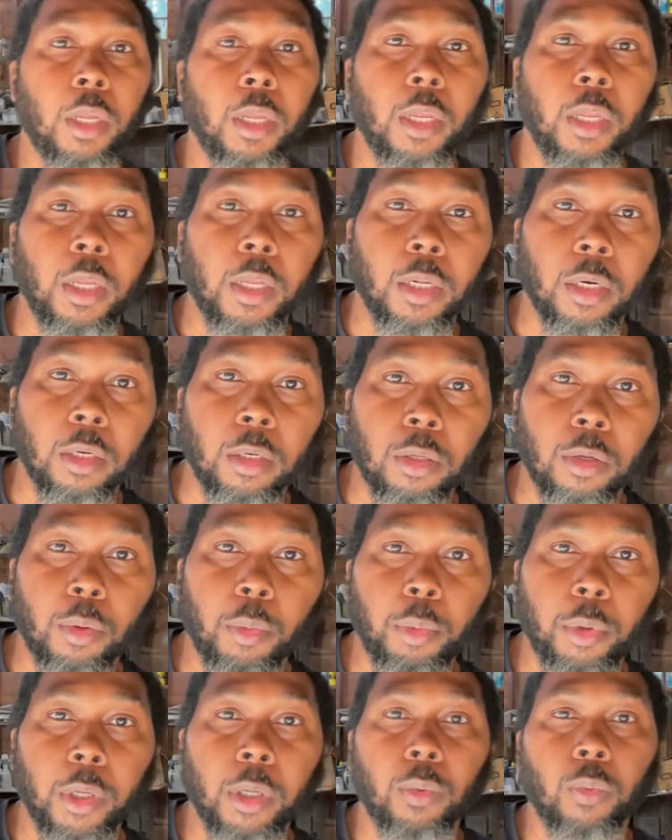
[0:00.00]
in a little
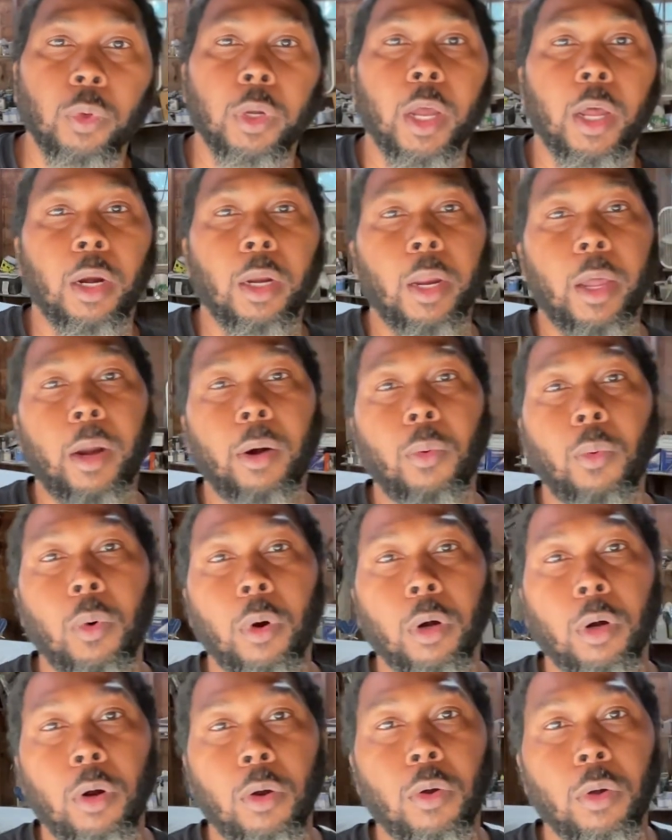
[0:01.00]
bit. We got a lot of
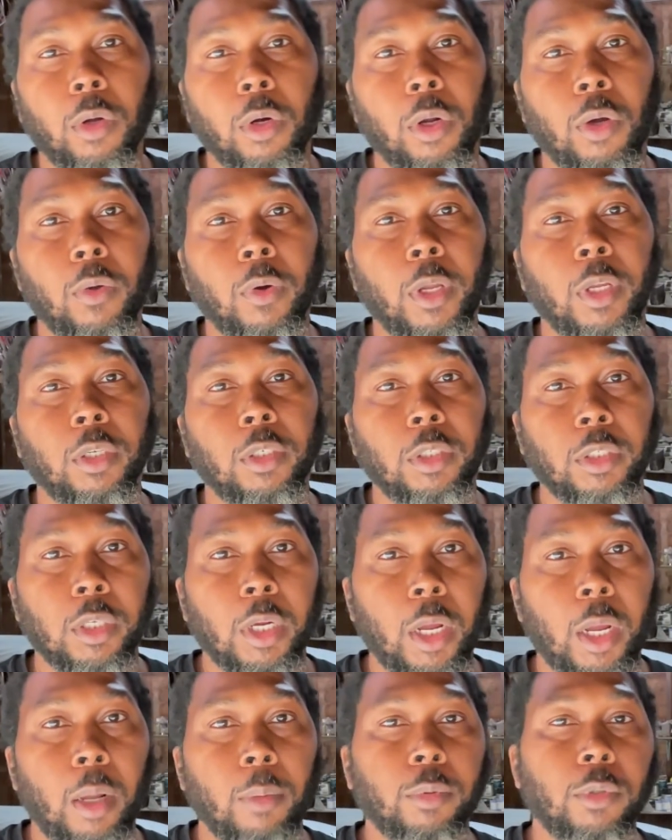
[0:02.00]
work going on at the
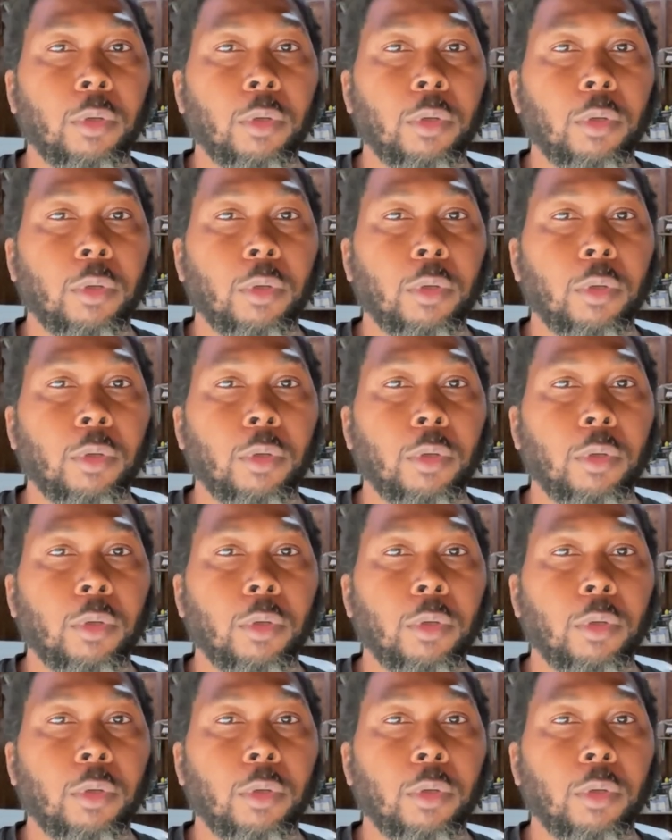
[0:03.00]
shop,